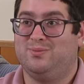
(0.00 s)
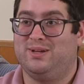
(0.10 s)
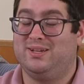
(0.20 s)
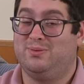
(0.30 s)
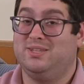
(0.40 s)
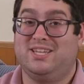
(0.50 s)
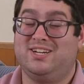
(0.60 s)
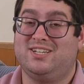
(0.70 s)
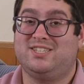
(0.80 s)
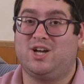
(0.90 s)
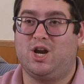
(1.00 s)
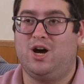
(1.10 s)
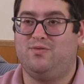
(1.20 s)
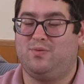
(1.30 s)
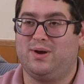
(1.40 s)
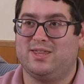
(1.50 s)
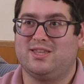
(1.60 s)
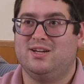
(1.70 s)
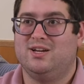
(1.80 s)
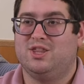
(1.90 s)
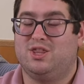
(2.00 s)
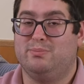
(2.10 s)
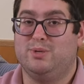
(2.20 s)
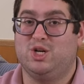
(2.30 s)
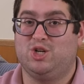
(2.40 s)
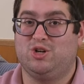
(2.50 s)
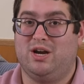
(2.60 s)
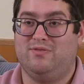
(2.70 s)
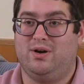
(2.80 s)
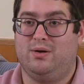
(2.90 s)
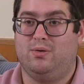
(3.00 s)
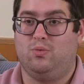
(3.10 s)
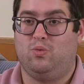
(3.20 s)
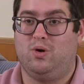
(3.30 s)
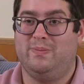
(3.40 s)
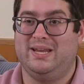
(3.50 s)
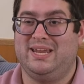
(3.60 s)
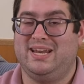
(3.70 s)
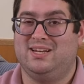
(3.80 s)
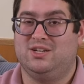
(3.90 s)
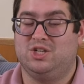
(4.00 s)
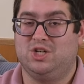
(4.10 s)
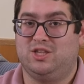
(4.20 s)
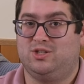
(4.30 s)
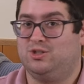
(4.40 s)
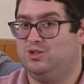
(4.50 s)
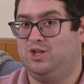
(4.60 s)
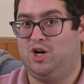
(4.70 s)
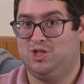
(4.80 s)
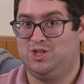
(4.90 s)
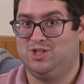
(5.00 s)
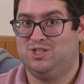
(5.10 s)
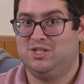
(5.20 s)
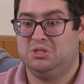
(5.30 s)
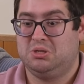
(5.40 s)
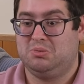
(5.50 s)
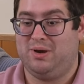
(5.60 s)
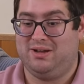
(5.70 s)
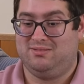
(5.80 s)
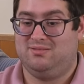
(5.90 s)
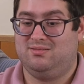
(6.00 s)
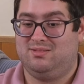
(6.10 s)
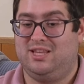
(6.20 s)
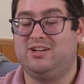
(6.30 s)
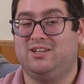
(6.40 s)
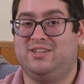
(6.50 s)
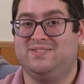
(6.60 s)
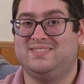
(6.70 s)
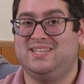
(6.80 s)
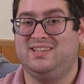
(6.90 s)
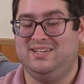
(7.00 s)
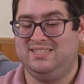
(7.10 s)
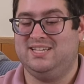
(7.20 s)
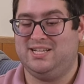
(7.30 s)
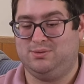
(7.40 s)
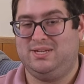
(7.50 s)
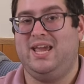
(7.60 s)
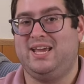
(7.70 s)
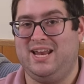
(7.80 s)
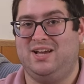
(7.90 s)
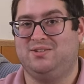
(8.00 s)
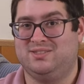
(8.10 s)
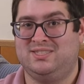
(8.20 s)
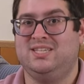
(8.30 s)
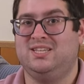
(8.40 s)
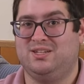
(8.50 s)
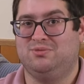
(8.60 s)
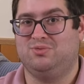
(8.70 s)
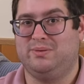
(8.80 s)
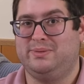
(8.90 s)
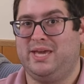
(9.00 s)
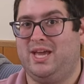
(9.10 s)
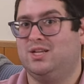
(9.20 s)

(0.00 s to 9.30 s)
We we literally start off with the murder of a woman and her little daughter, where literally you can see the insides were taken out. You can see the rib cage.